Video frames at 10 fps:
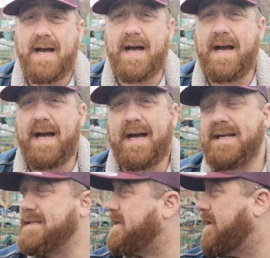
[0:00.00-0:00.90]

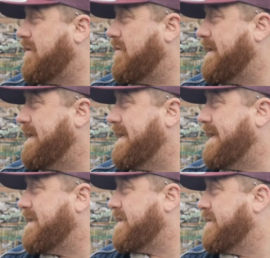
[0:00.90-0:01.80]
and I
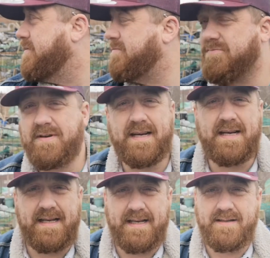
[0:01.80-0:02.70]
need to
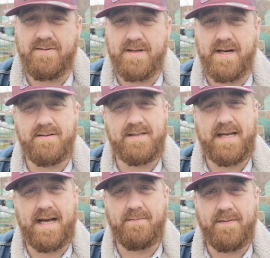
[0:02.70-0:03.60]
really sort of go to
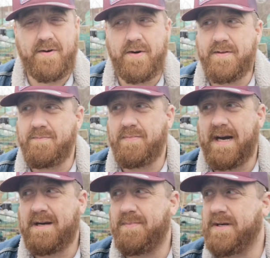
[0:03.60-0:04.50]
town with cutting them
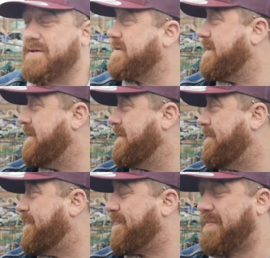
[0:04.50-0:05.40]
back because
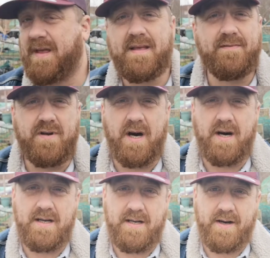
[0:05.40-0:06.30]
they've got
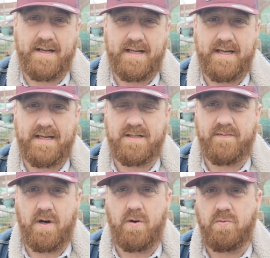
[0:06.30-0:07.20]
a lot of years
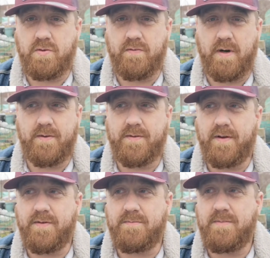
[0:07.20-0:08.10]
of old growth
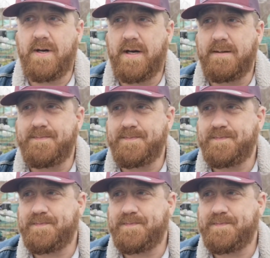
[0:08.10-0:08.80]
on them.